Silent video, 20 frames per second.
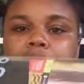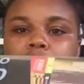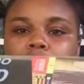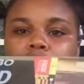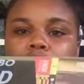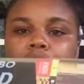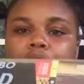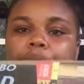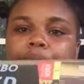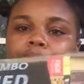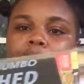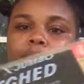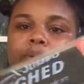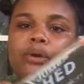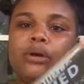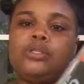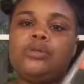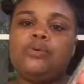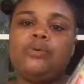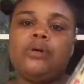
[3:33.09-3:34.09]
stretched already, and we're
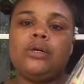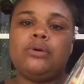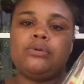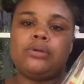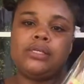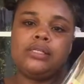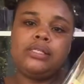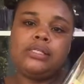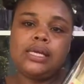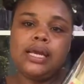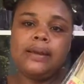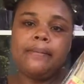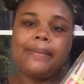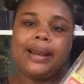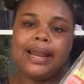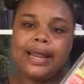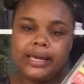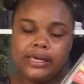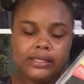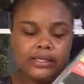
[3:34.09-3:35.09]
going to work with the same
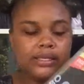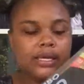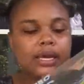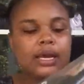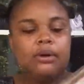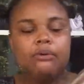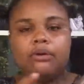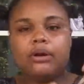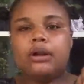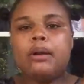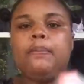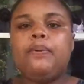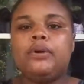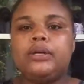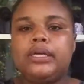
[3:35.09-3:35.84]
length. We're going to put